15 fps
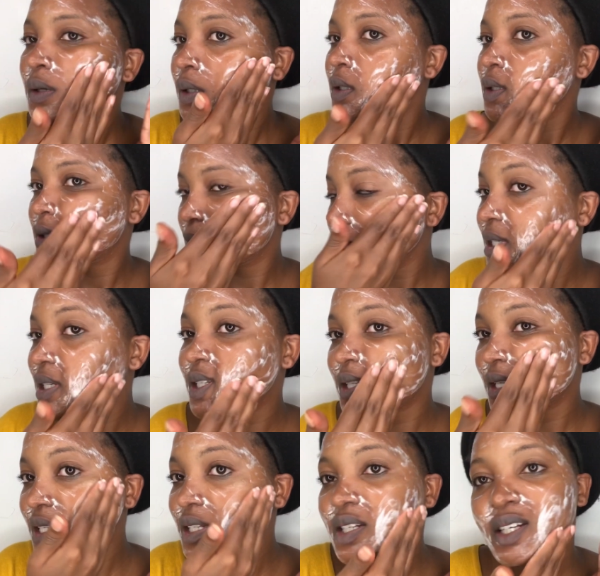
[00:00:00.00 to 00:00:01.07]
So
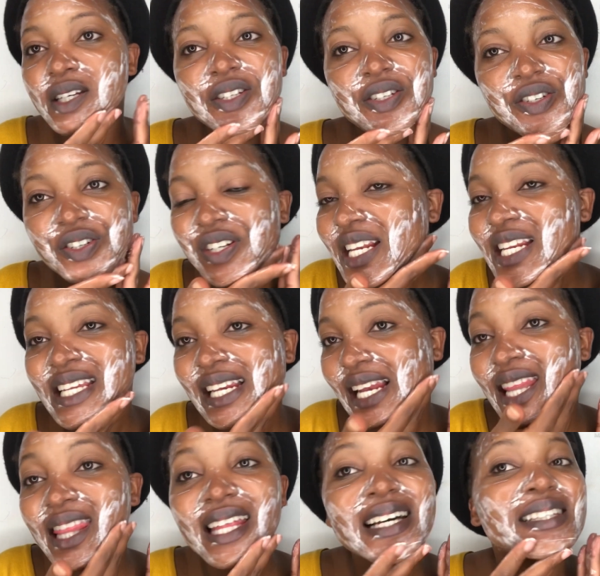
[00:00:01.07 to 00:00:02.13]
it really
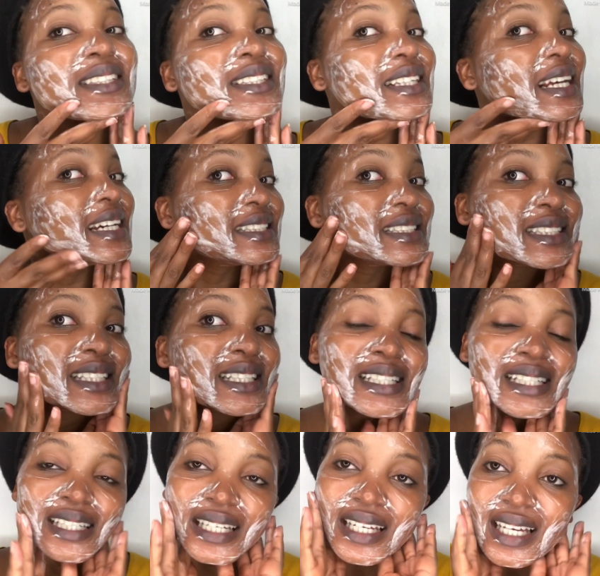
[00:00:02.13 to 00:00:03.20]
lathers
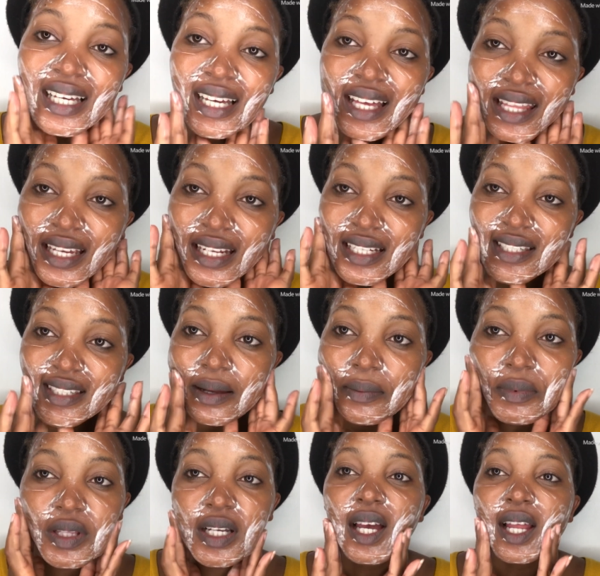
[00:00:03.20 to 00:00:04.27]
nicely. That is
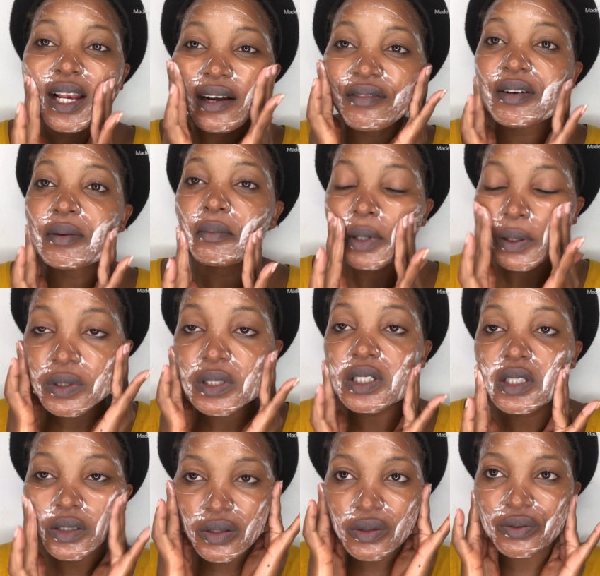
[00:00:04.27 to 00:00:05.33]
something I love about
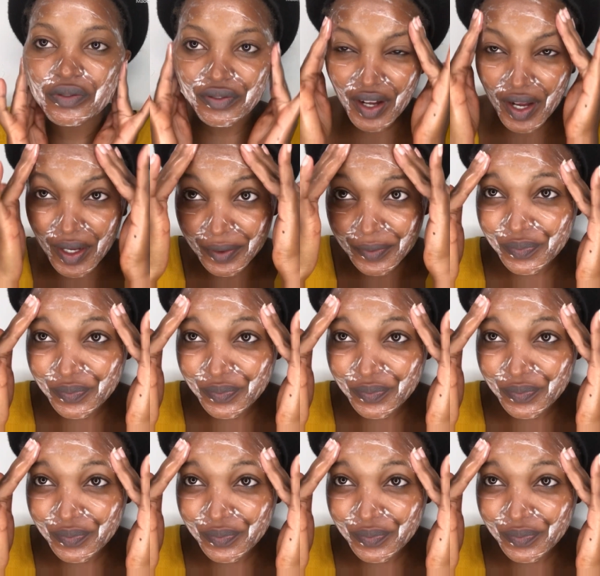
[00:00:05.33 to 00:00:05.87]
it so far.